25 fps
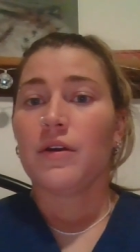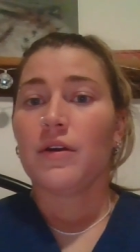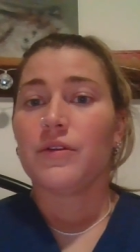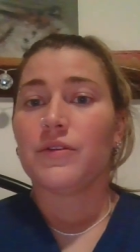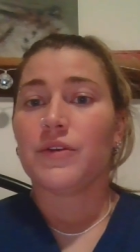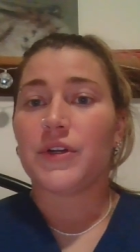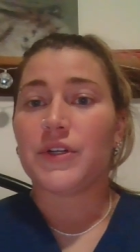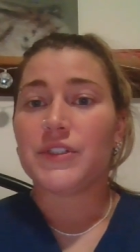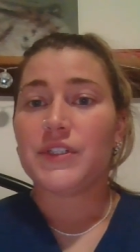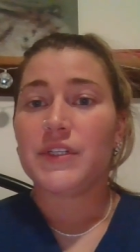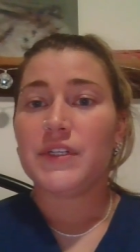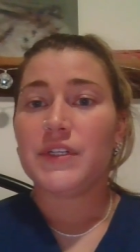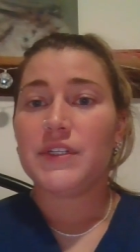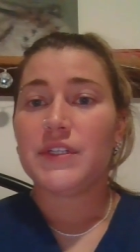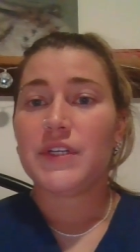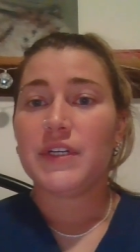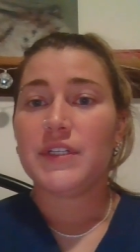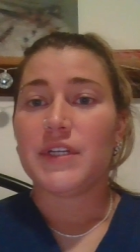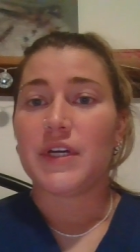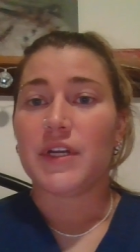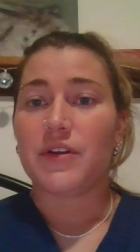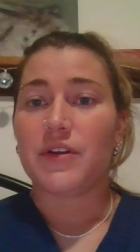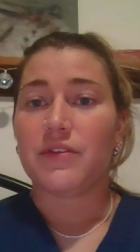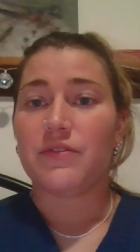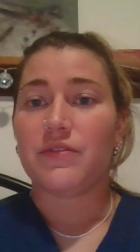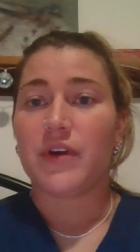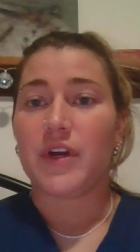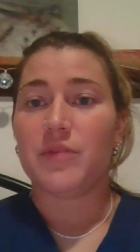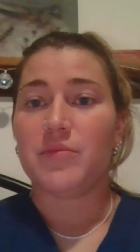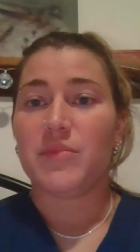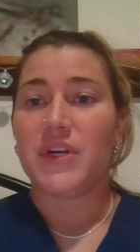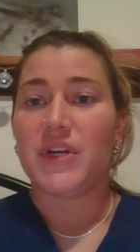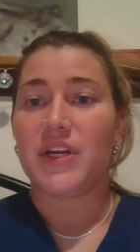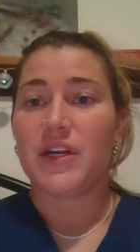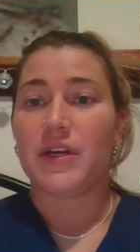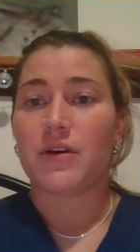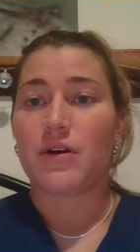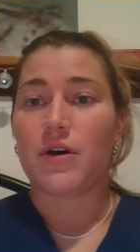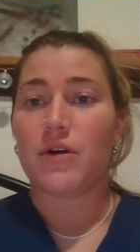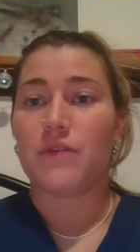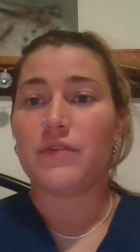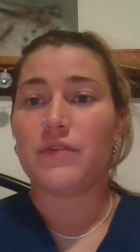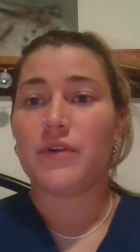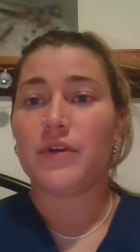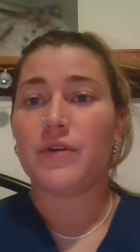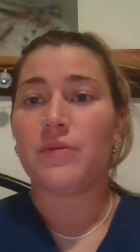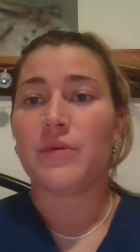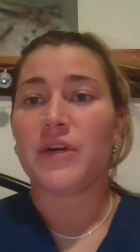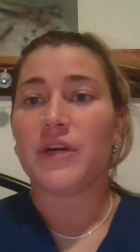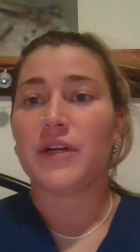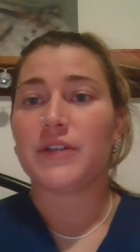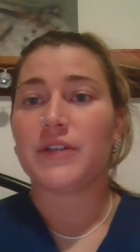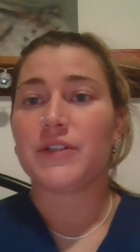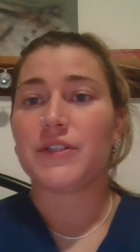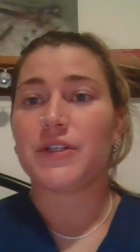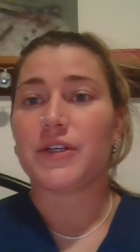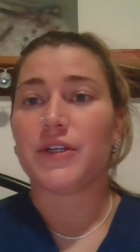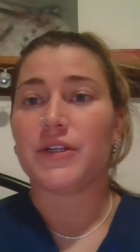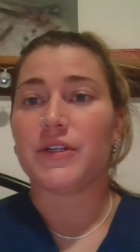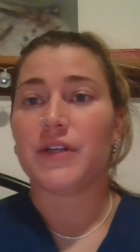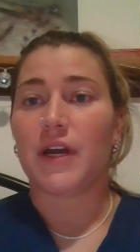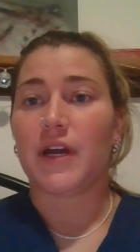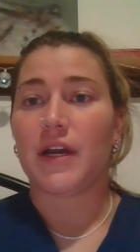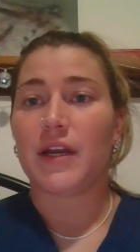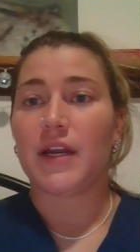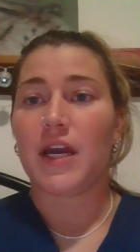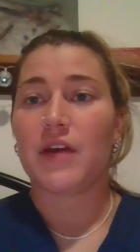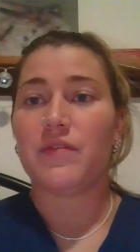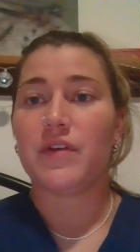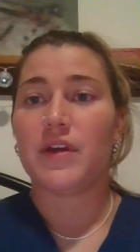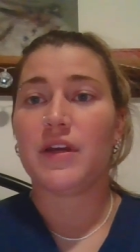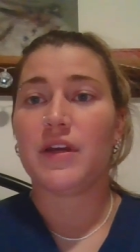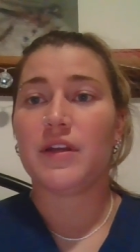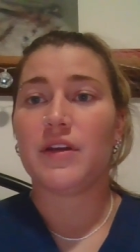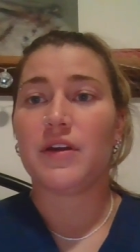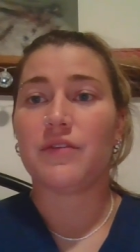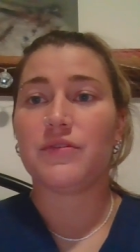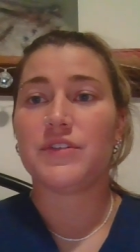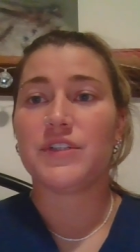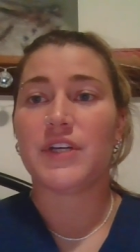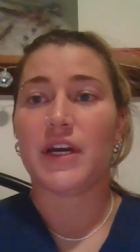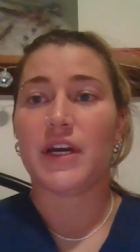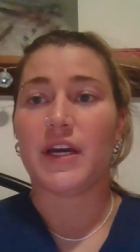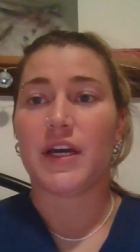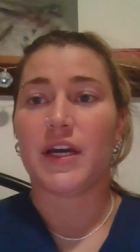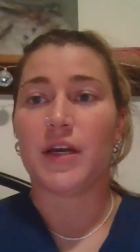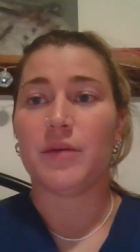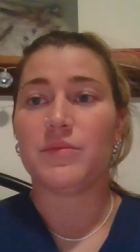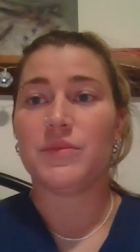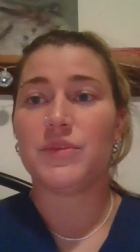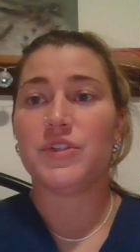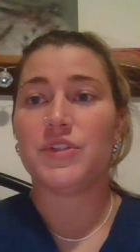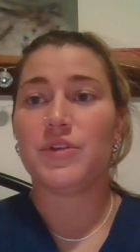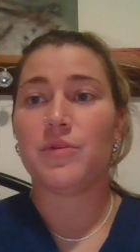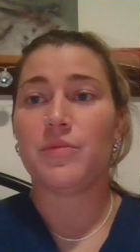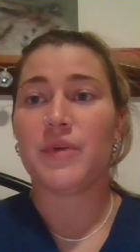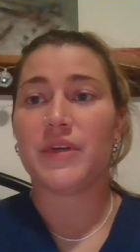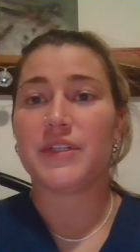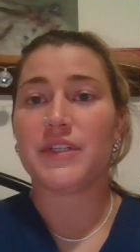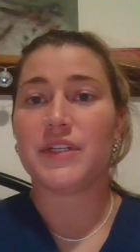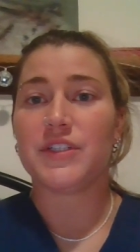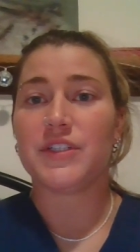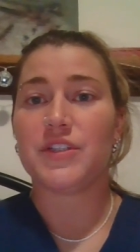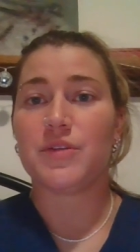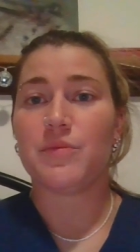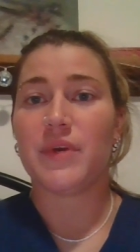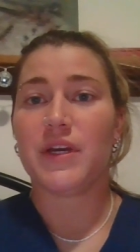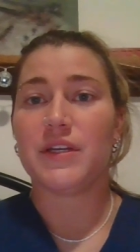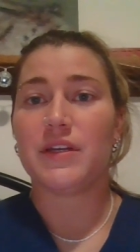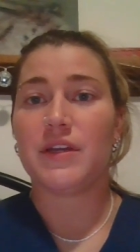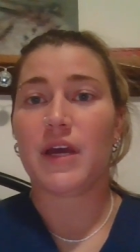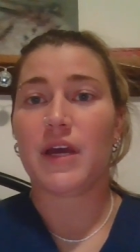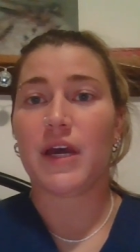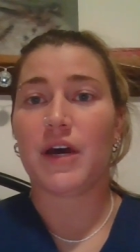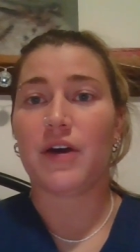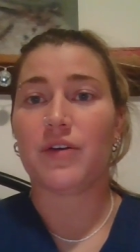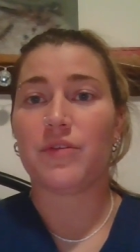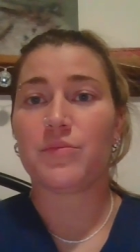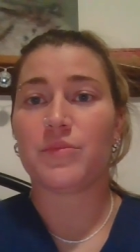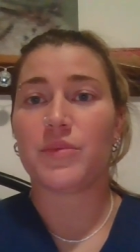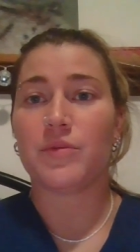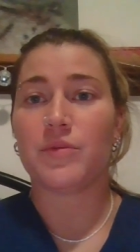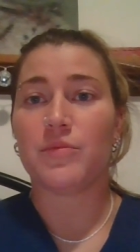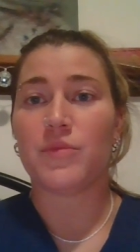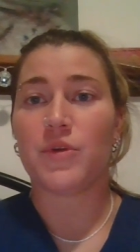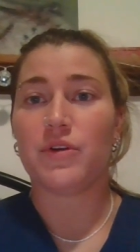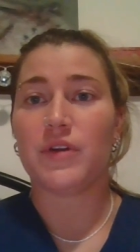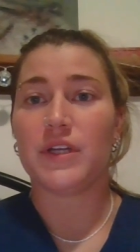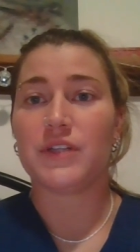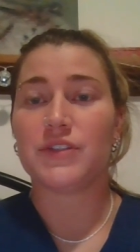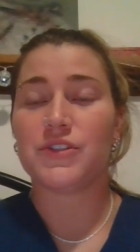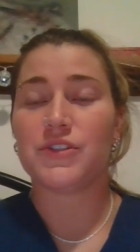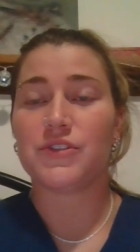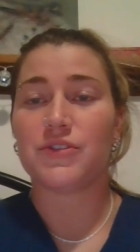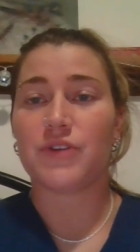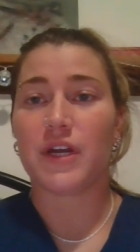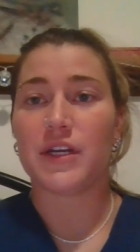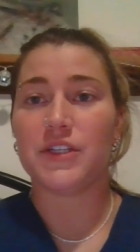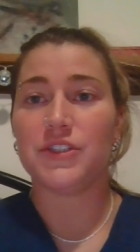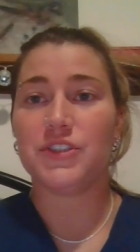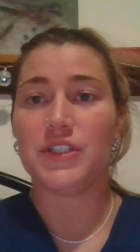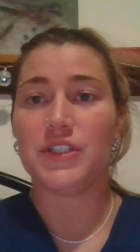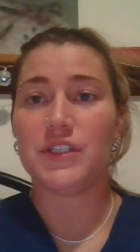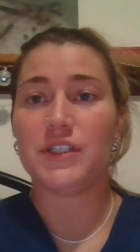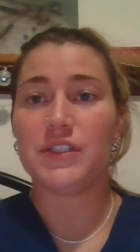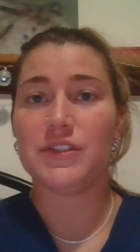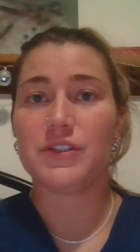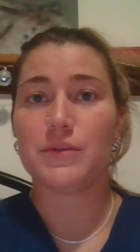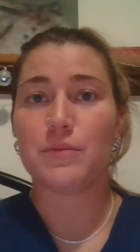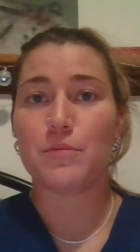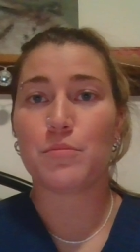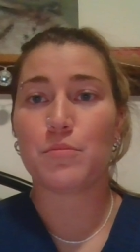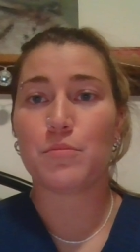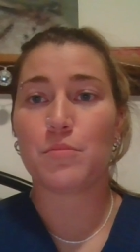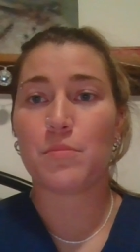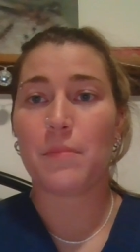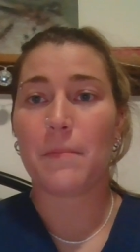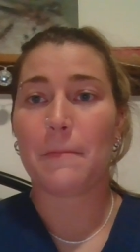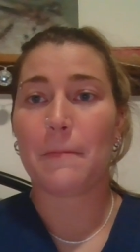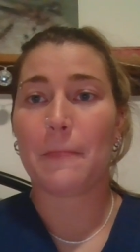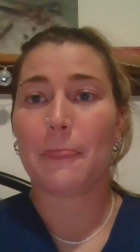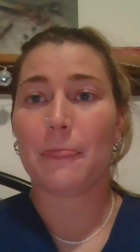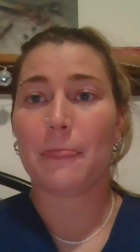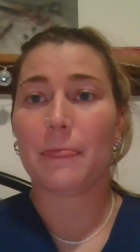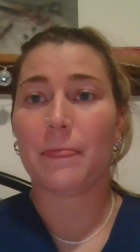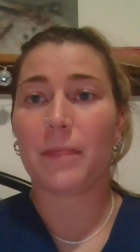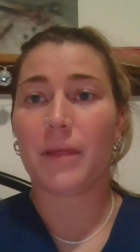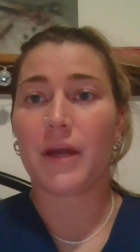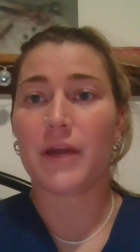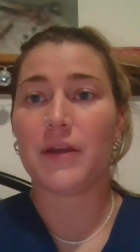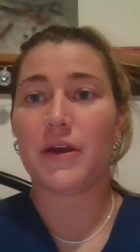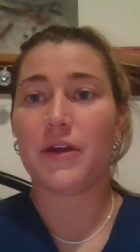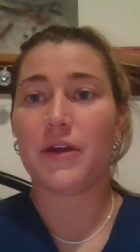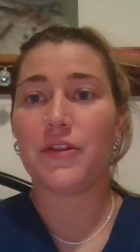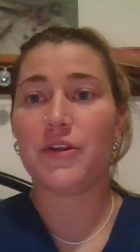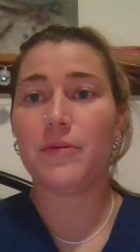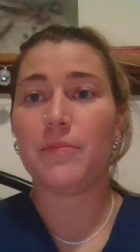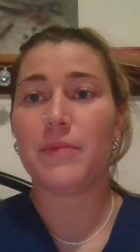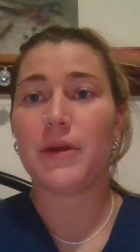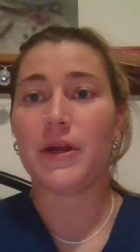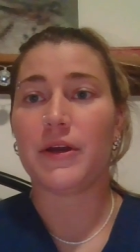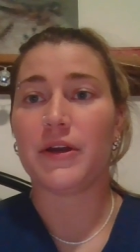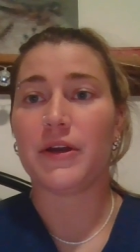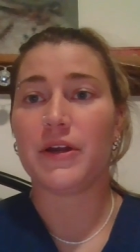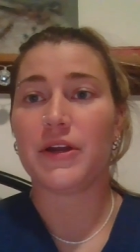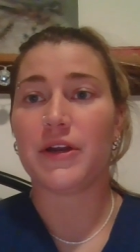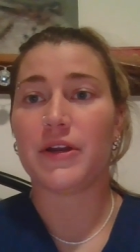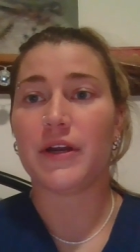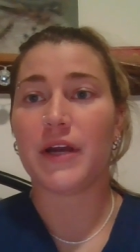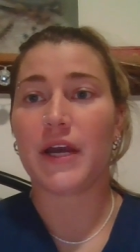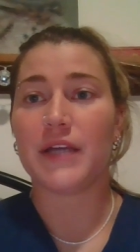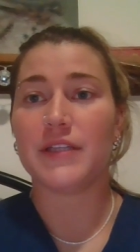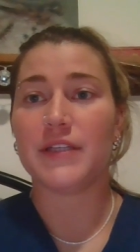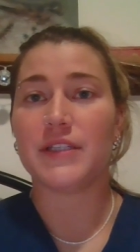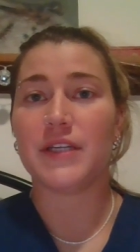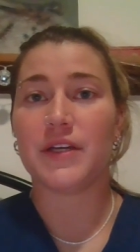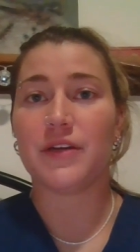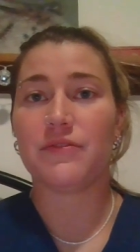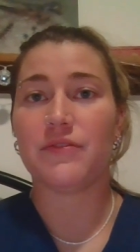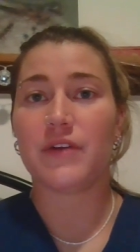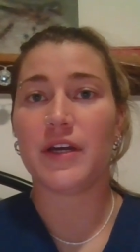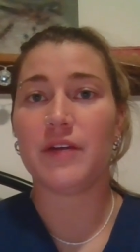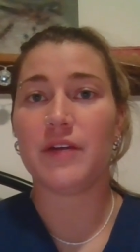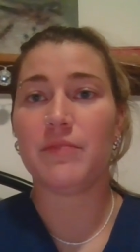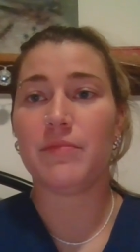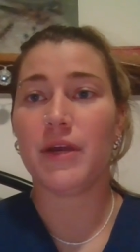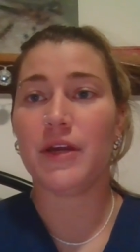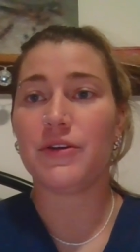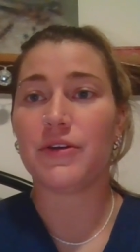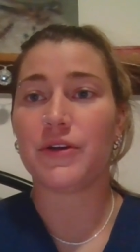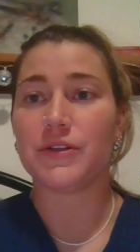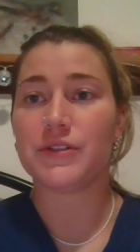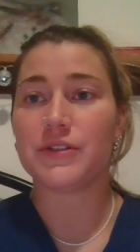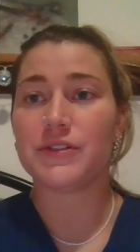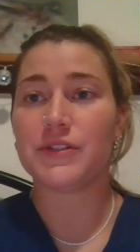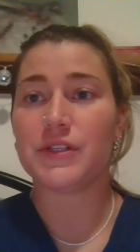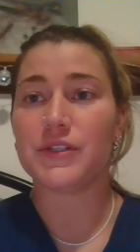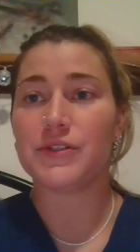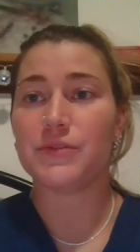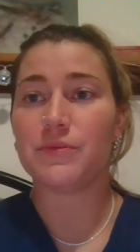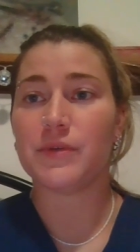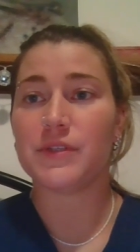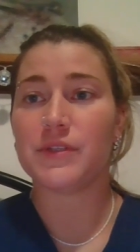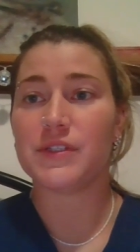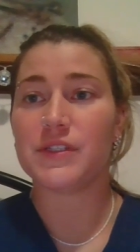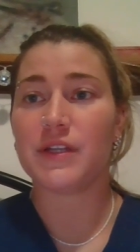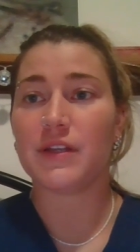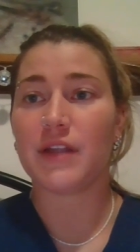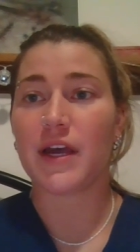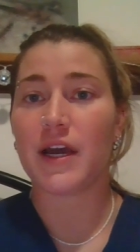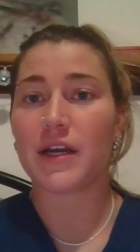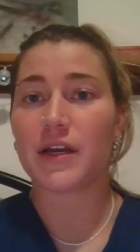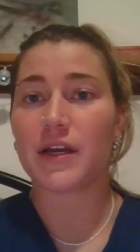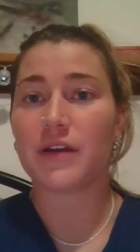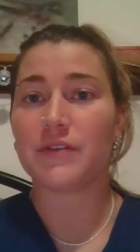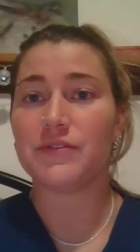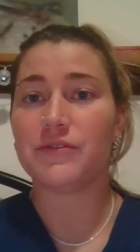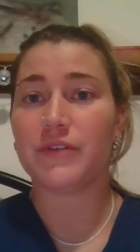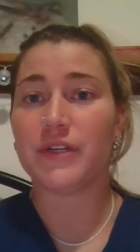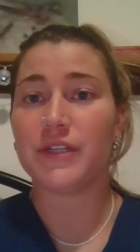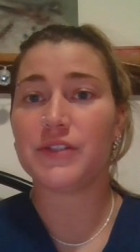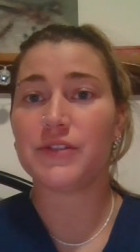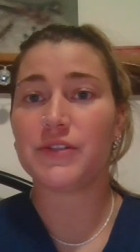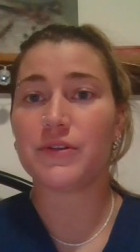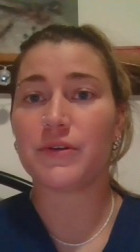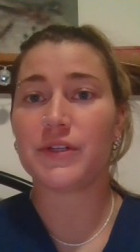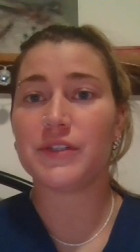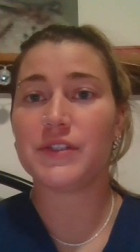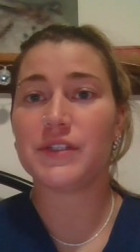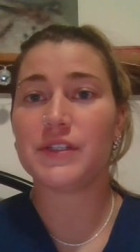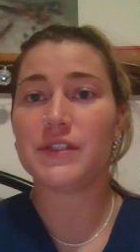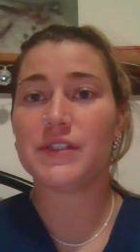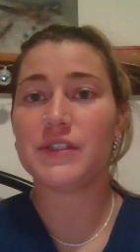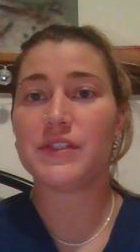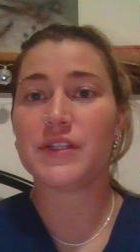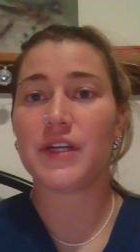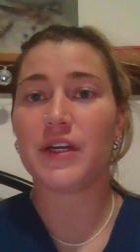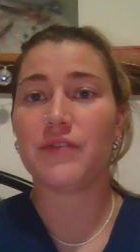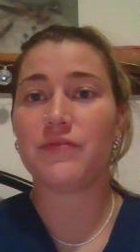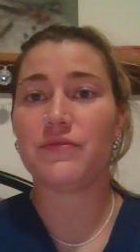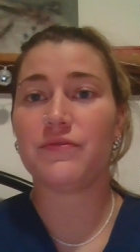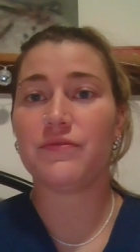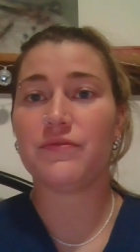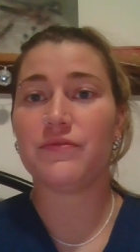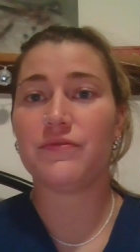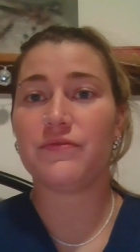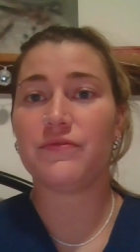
Nurses identified being overworked or not having enough time to participate in health-promoting strategies. Another barrier identified by nurses was a lack of resources and